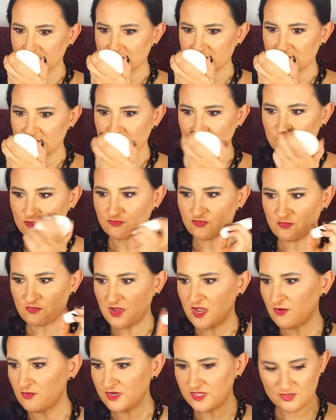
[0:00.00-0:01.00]
Not
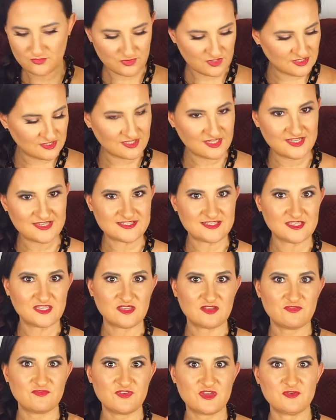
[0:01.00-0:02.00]
overpowering, really nice. Like
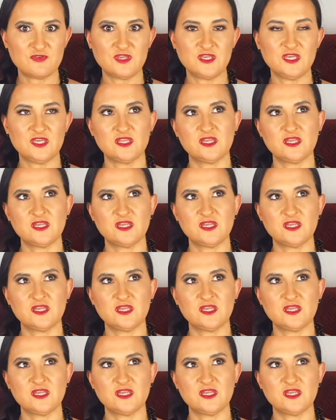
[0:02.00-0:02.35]
a very,